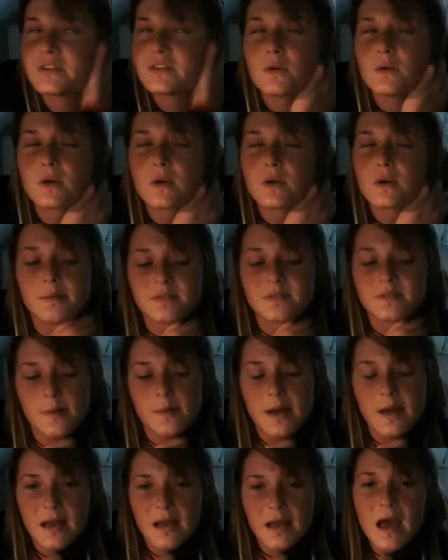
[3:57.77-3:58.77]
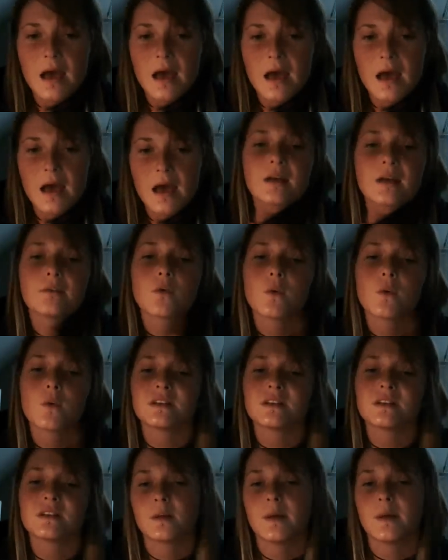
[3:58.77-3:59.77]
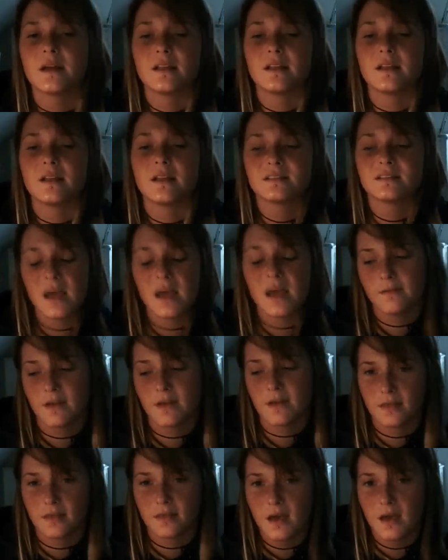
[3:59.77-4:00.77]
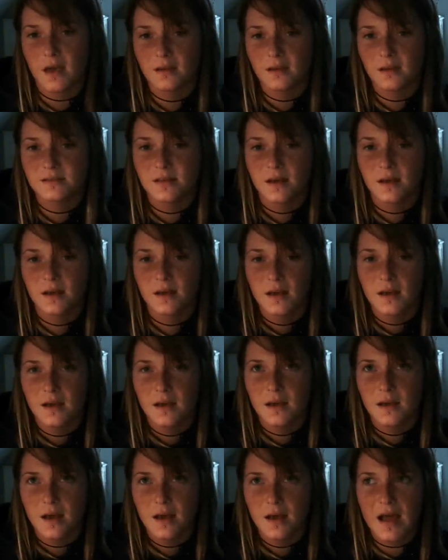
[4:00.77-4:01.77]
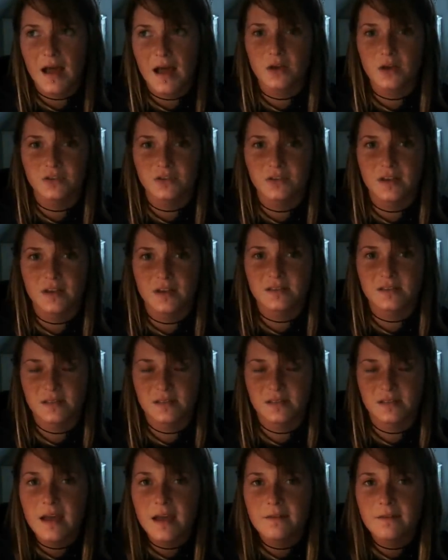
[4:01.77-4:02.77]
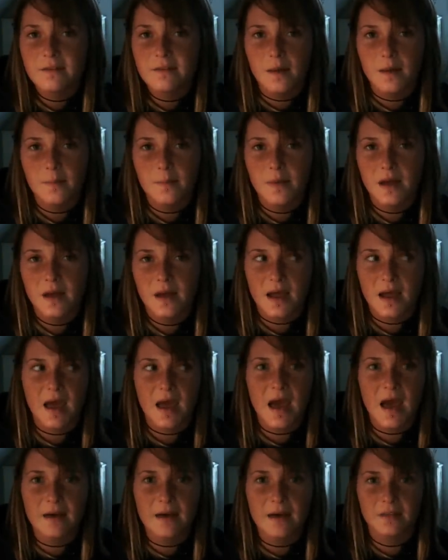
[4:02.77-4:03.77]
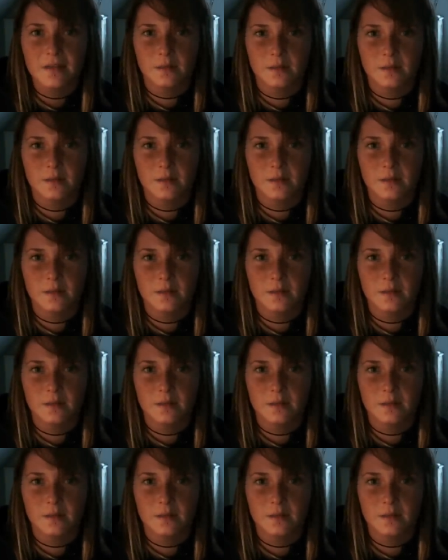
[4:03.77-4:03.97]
when it comes to my dad, whenever we talk about saving things, I usually save them, and I have them